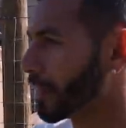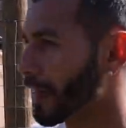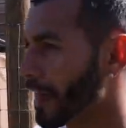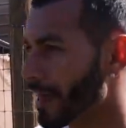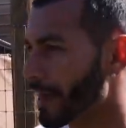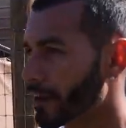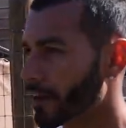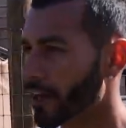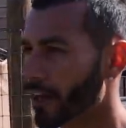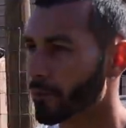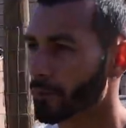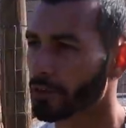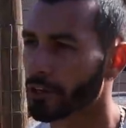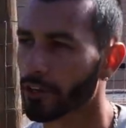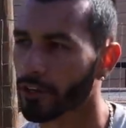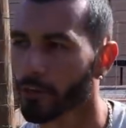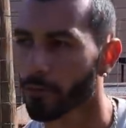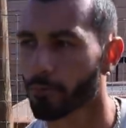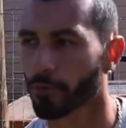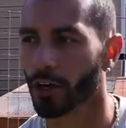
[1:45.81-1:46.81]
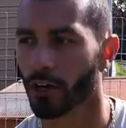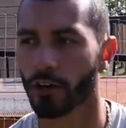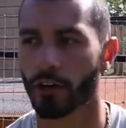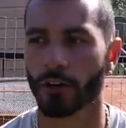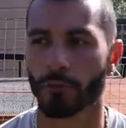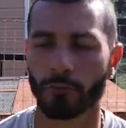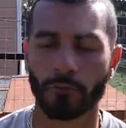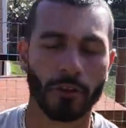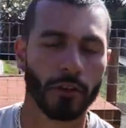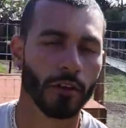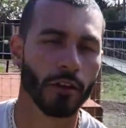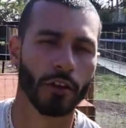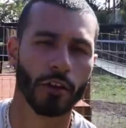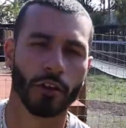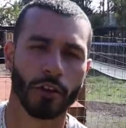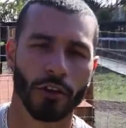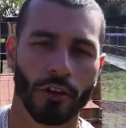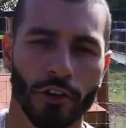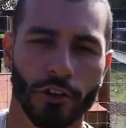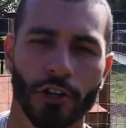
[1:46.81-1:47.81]
the heck happened here? But
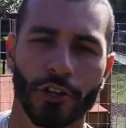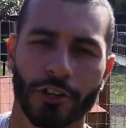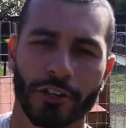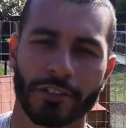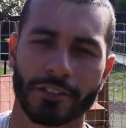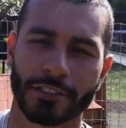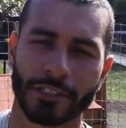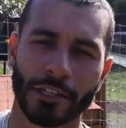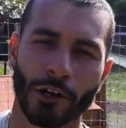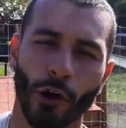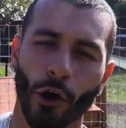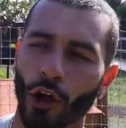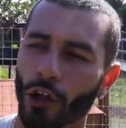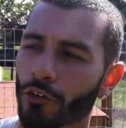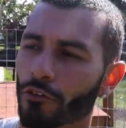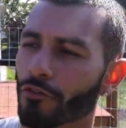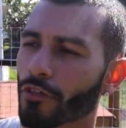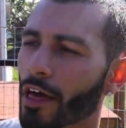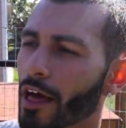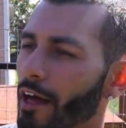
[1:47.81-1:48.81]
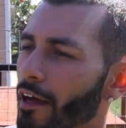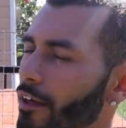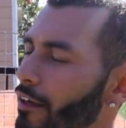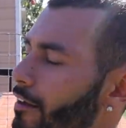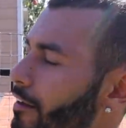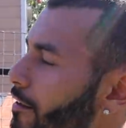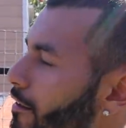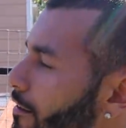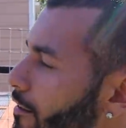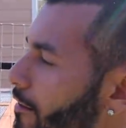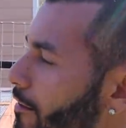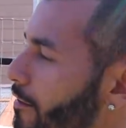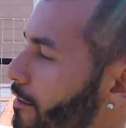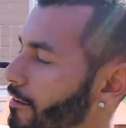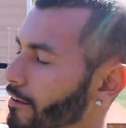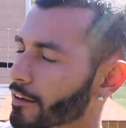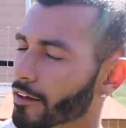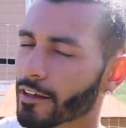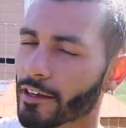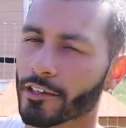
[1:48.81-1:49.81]
you're gonna see all of that
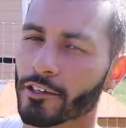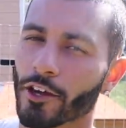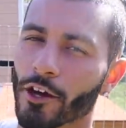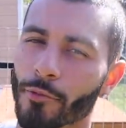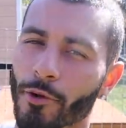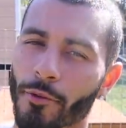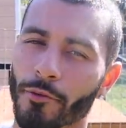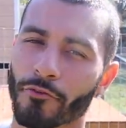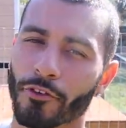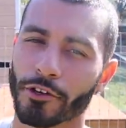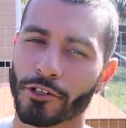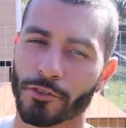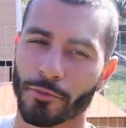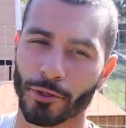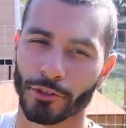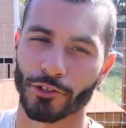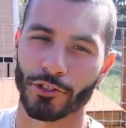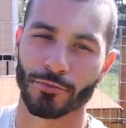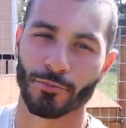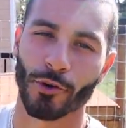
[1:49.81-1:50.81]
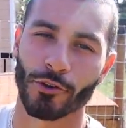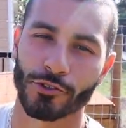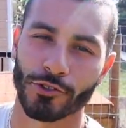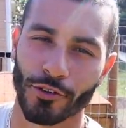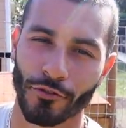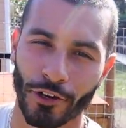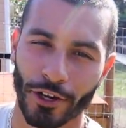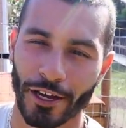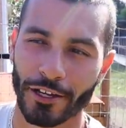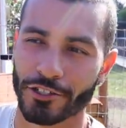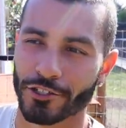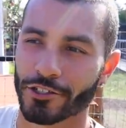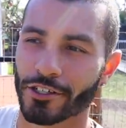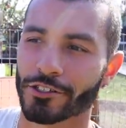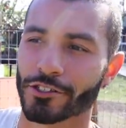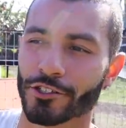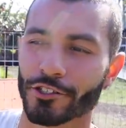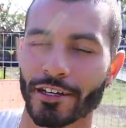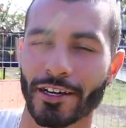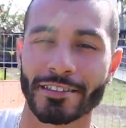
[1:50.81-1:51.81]
in the upcoming videos. I'll put those post notifications
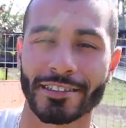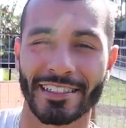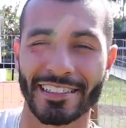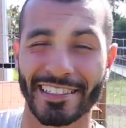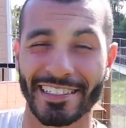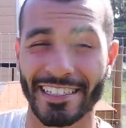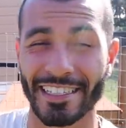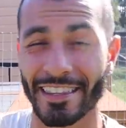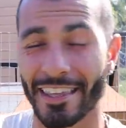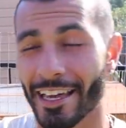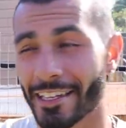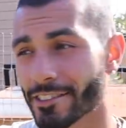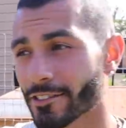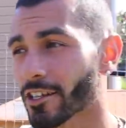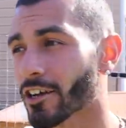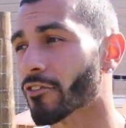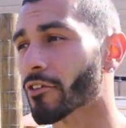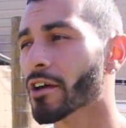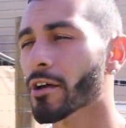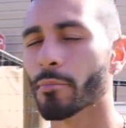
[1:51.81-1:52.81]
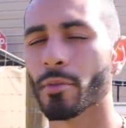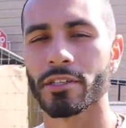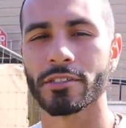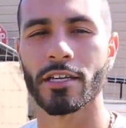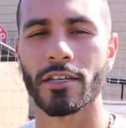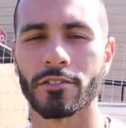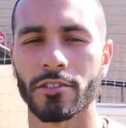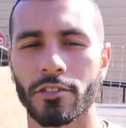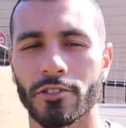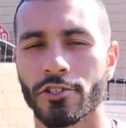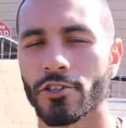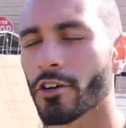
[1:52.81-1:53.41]
on so you guys can see that stuff. But let's head to the